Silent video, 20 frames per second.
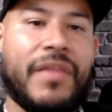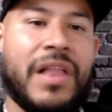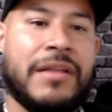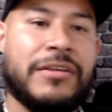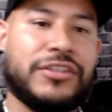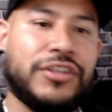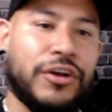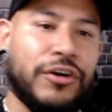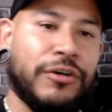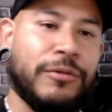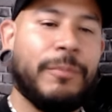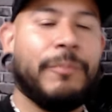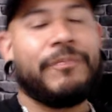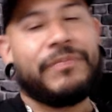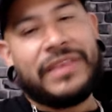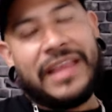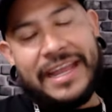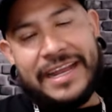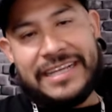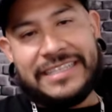So
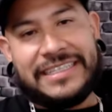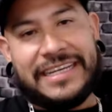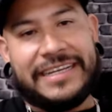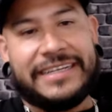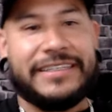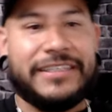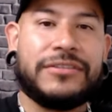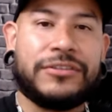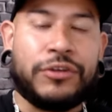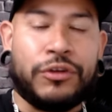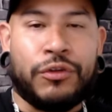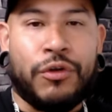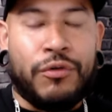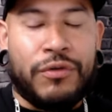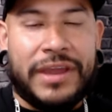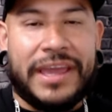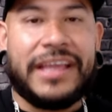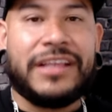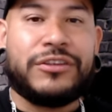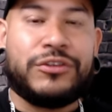like I said, so
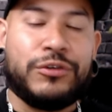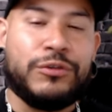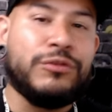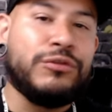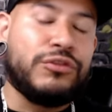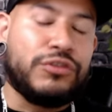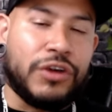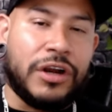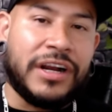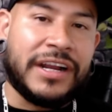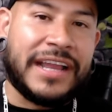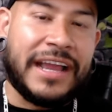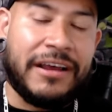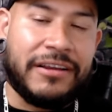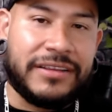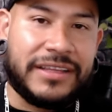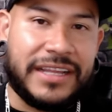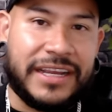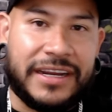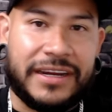don't get too drunk
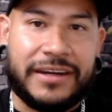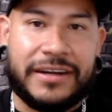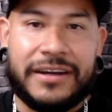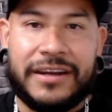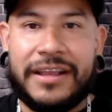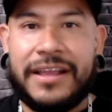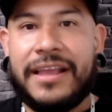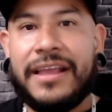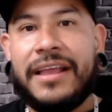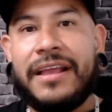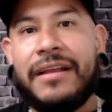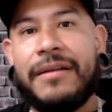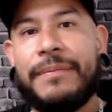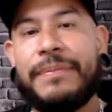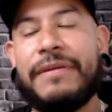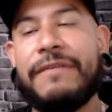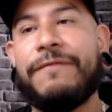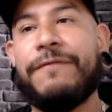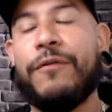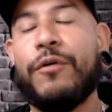out there
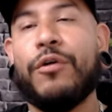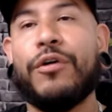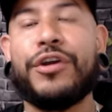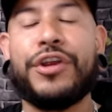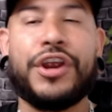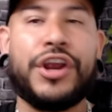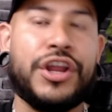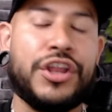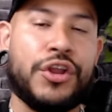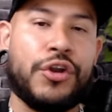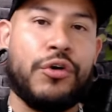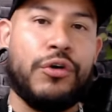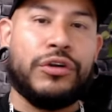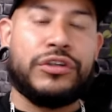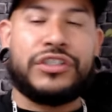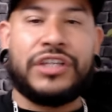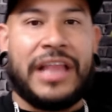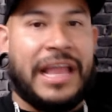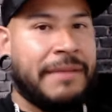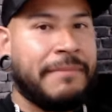before you're gonna go
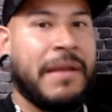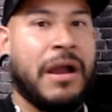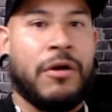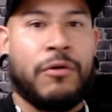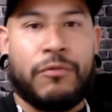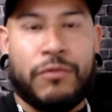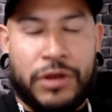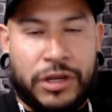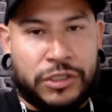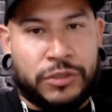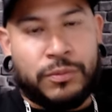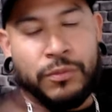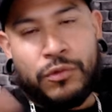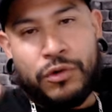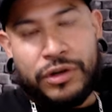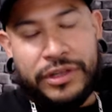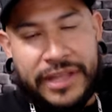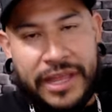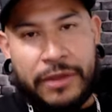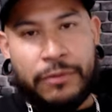to like Mount
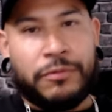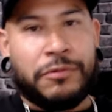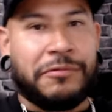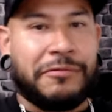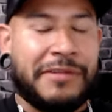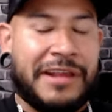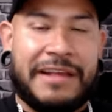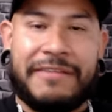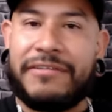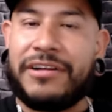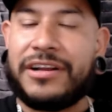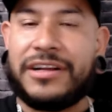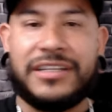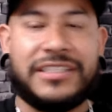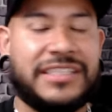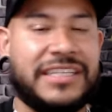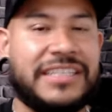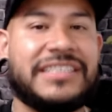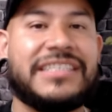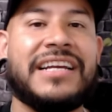Rushmore, Deadwood, whatever,
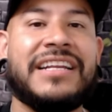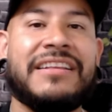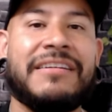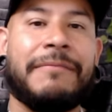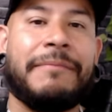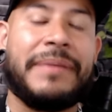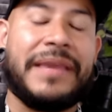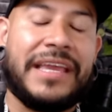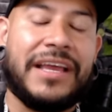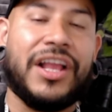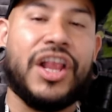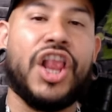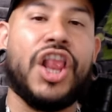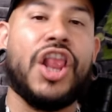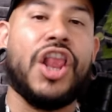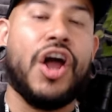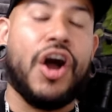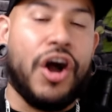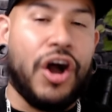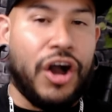because it's gonna be a
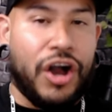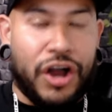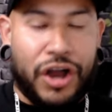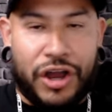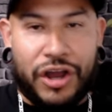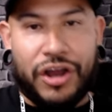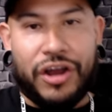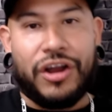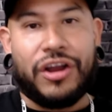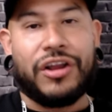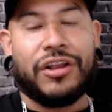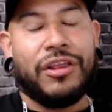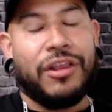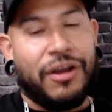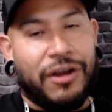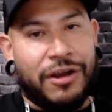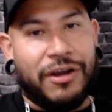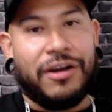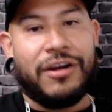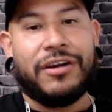long
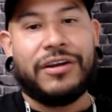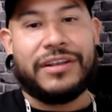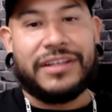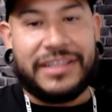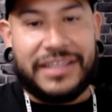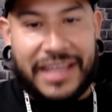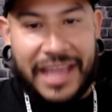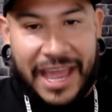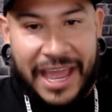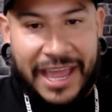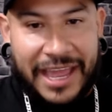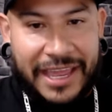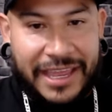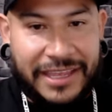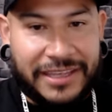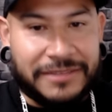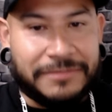day.